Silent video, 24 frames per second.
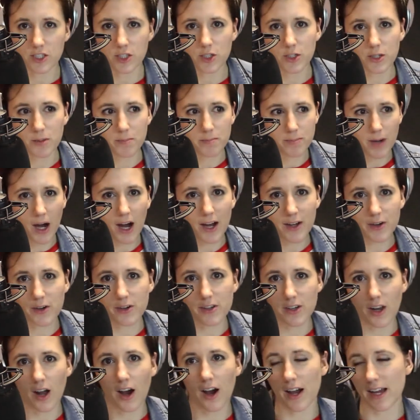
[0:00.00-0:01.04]
you can buy
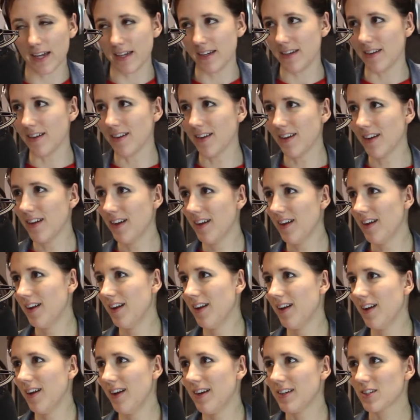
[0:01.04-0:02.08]
online.
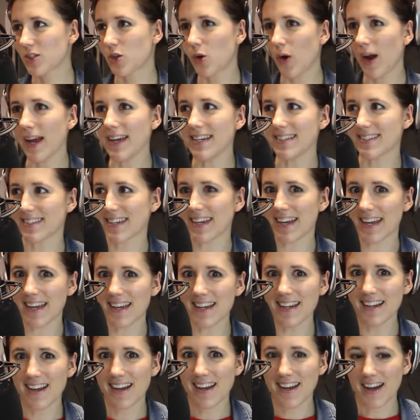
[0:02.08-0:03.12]
It's
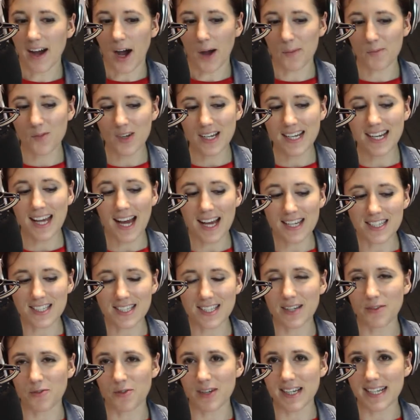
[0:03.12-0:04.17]
crazy. I'm
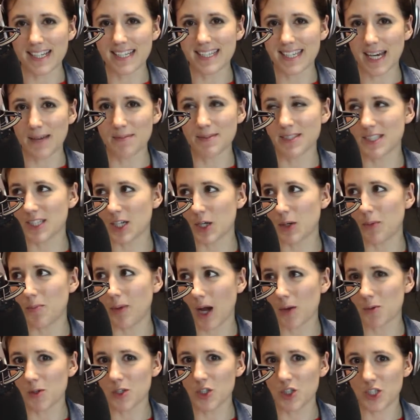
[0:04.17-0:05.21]
really tempted to go and
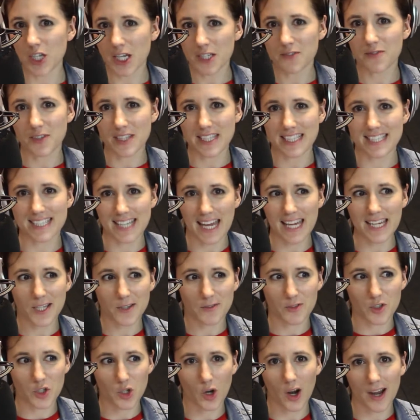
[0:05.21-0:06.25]
buy one just for the sake
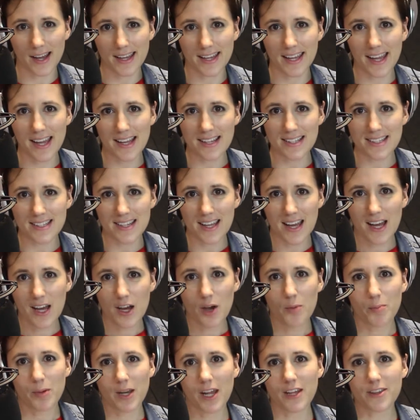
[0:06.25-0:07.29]
of trying it.
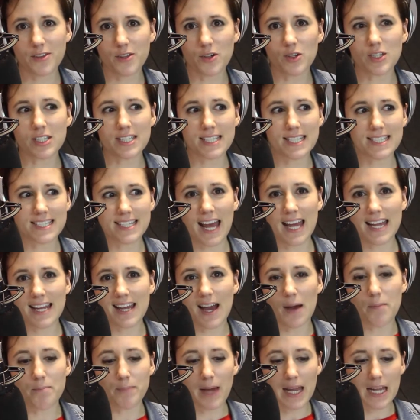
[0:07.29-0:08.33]
But I thought
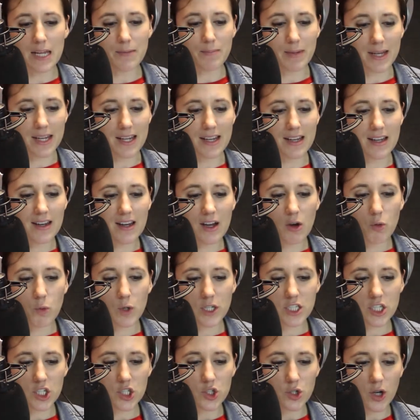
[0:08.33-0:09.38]
today maybe we
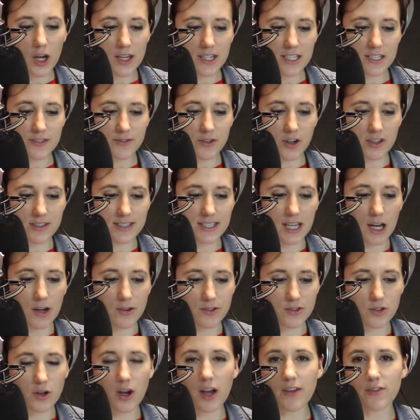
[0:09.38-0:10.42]
should try this for
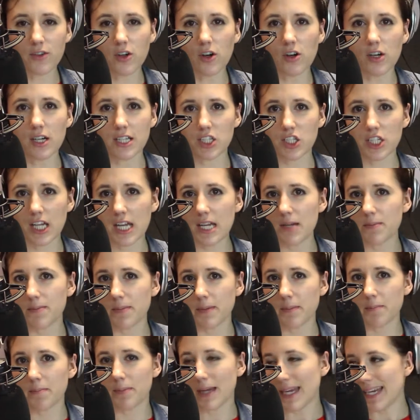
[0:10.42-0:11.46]
ourselves. So I've got a cheap
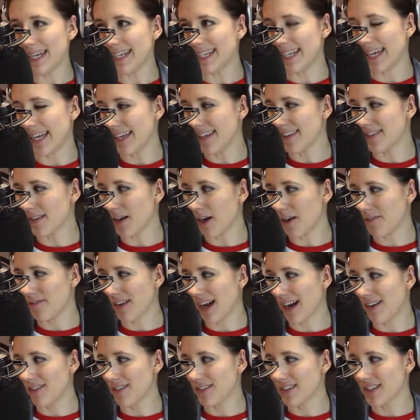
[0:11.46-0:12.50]
beanie that I
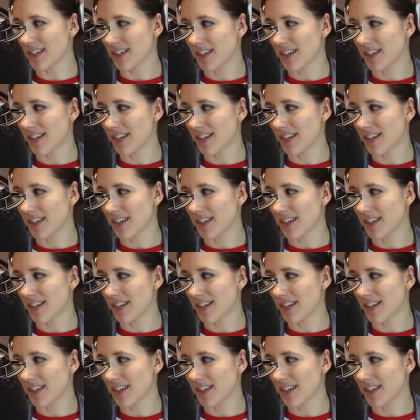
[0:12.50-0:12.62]
found